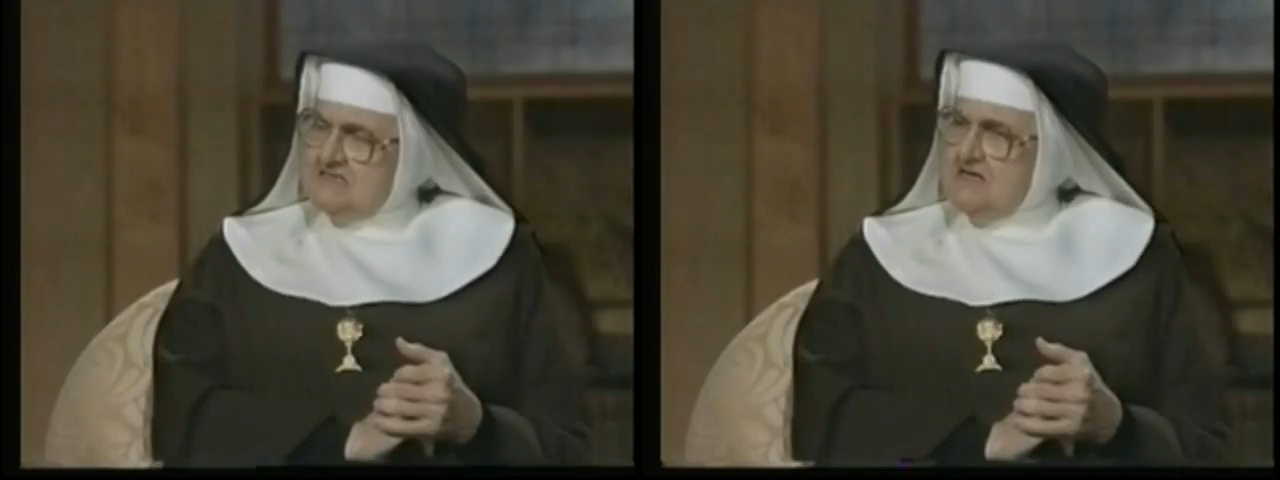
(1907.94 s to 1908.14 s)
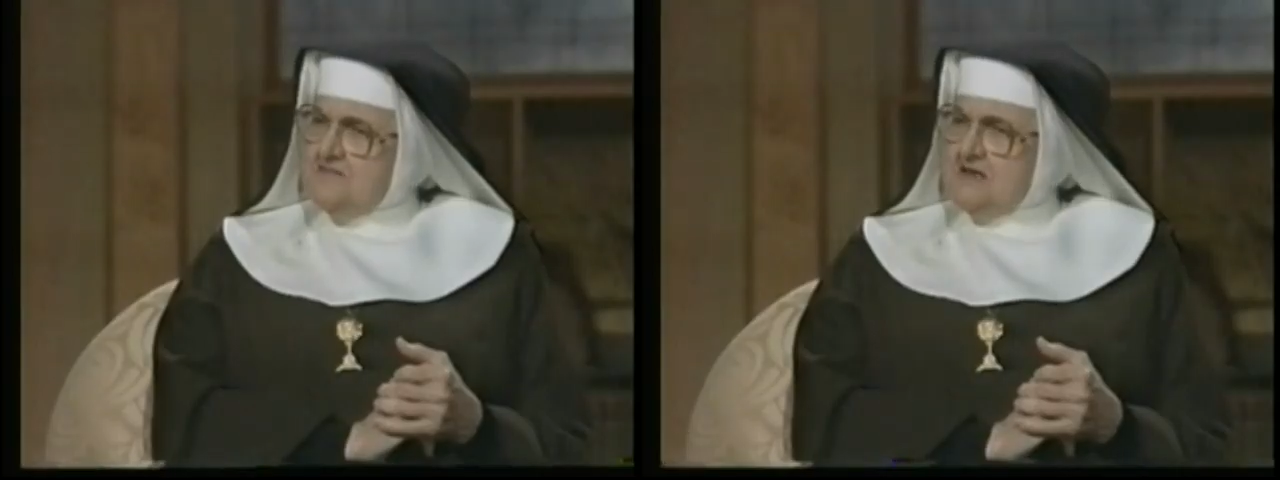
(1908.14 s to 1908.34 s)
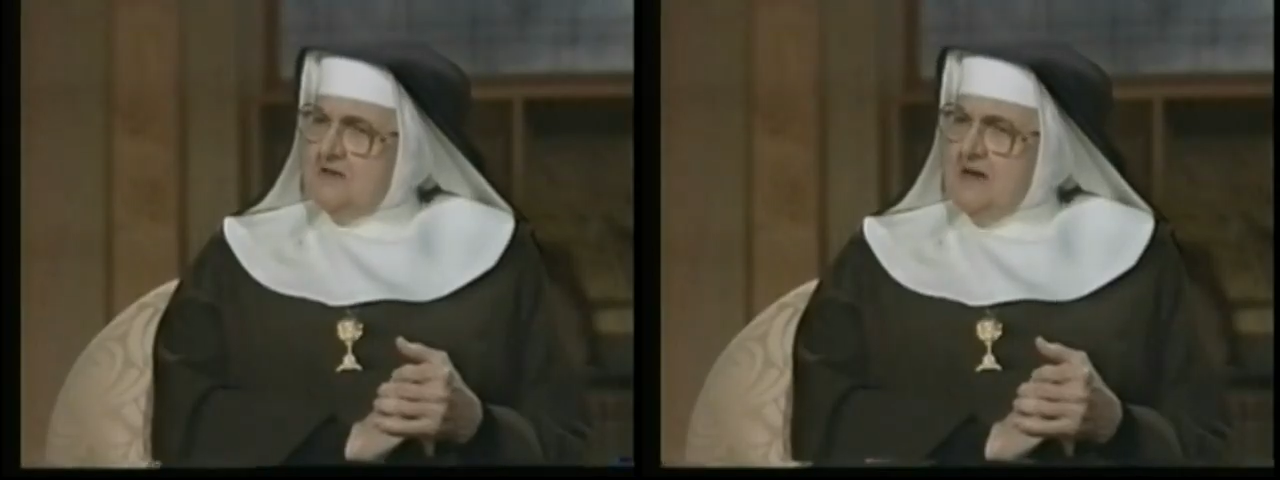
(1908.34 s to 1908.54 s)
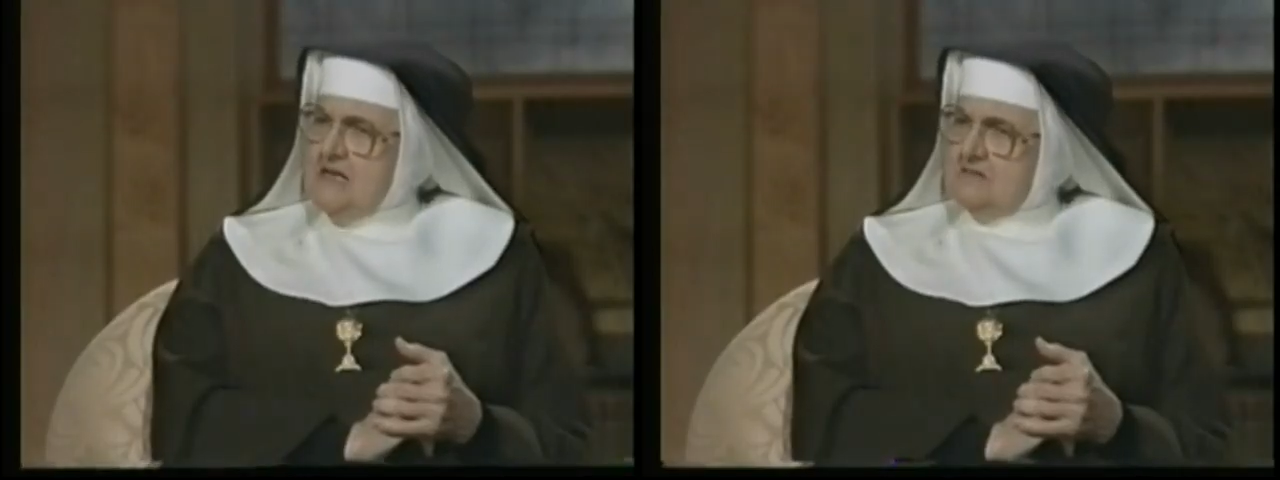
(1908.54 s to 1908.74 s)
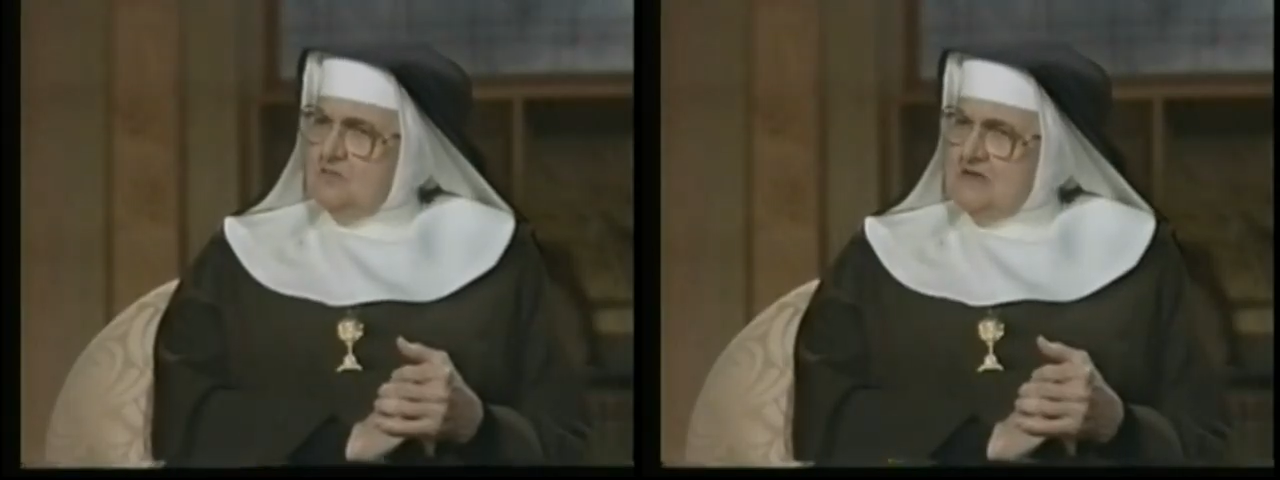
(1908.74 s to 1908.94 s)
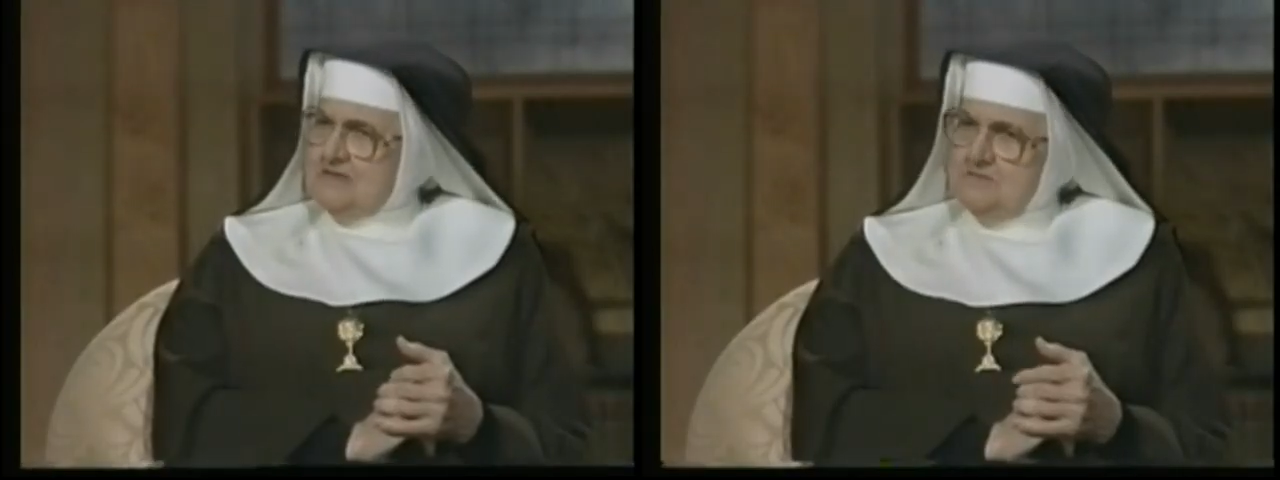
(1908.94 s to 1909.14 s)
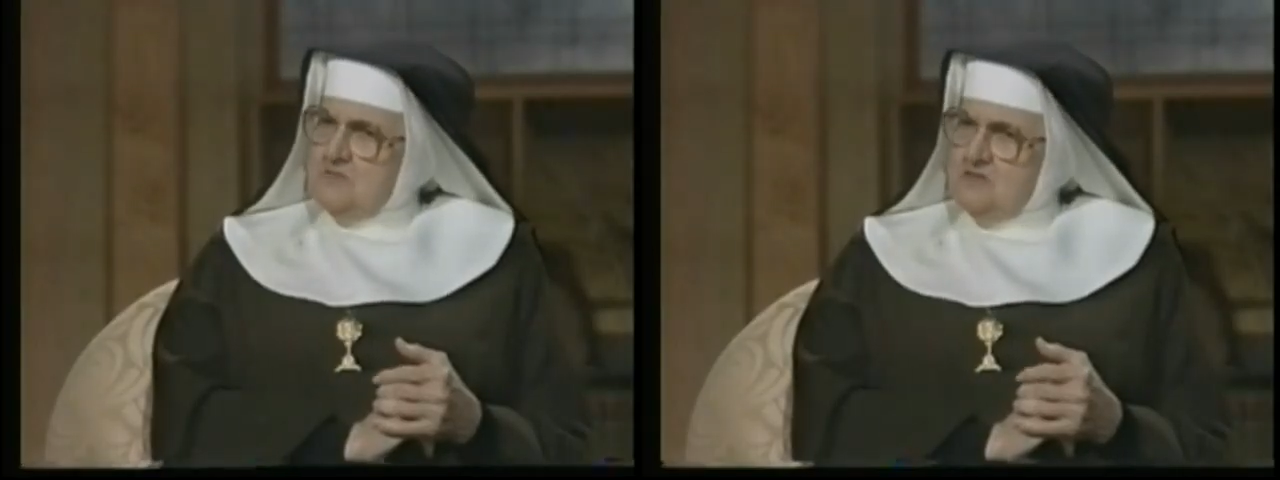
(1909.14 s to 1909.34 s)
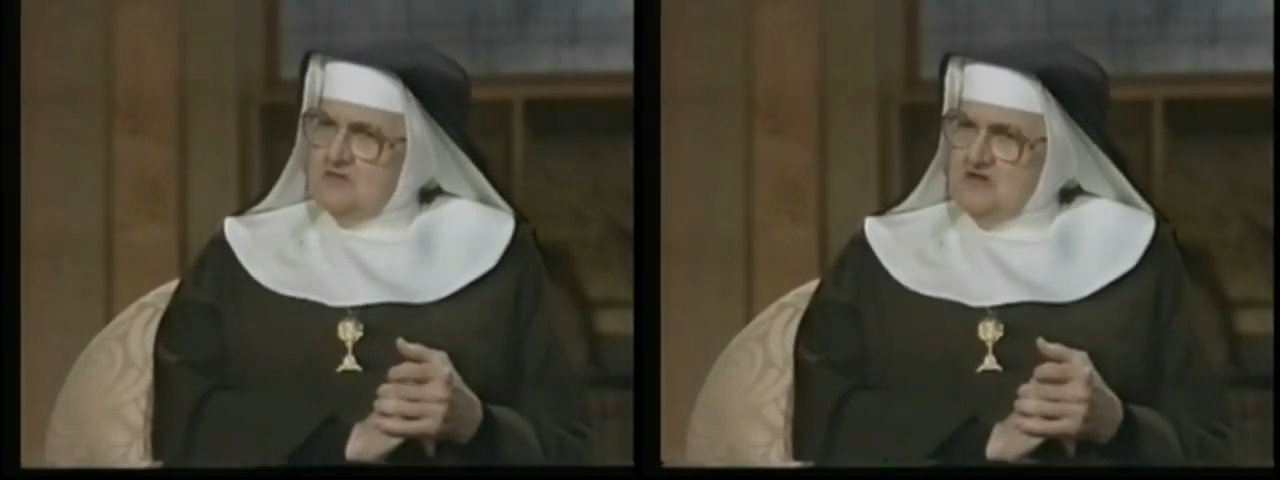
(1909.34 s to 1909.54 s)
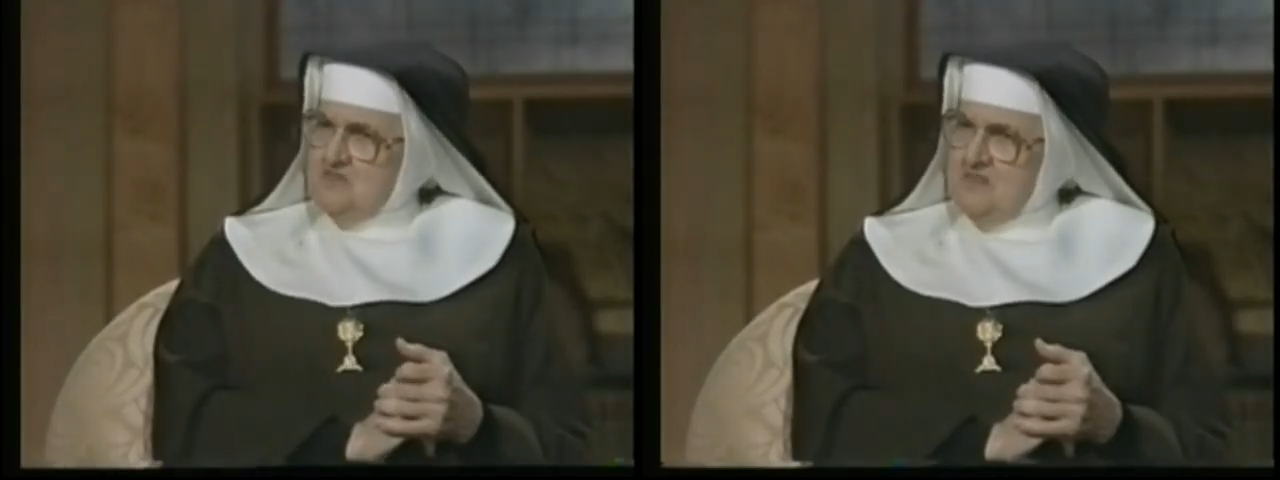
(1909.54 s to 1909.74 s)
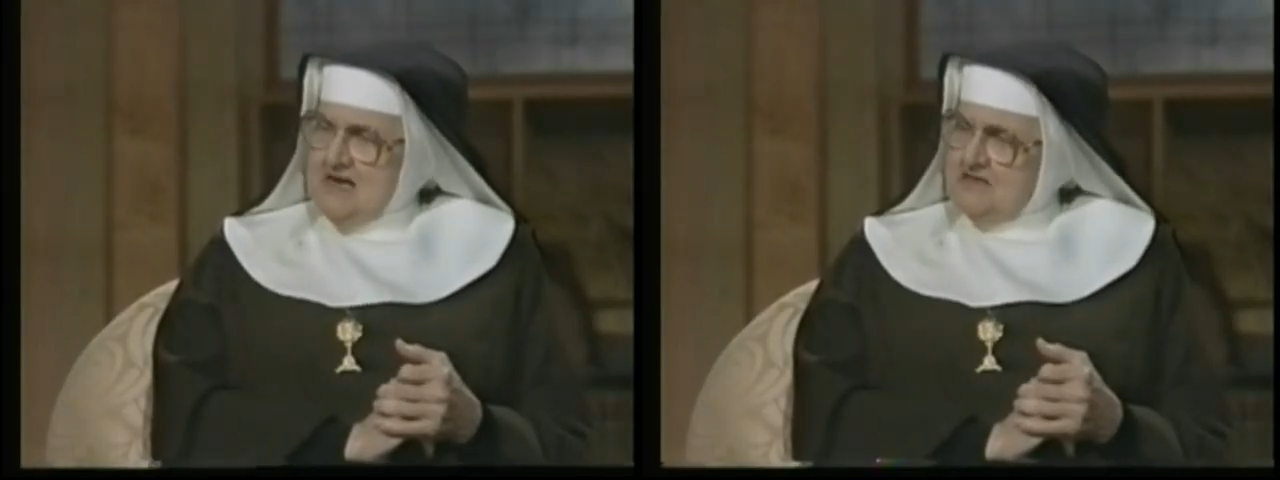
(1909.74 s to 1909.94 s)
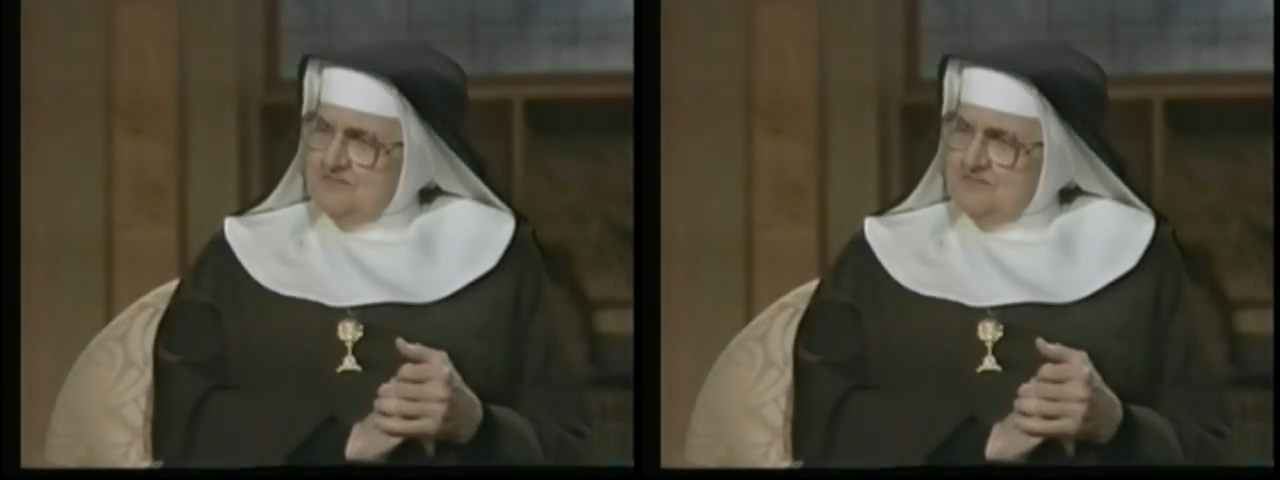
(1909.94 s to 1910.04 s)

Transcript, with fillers: anything about what the miracle might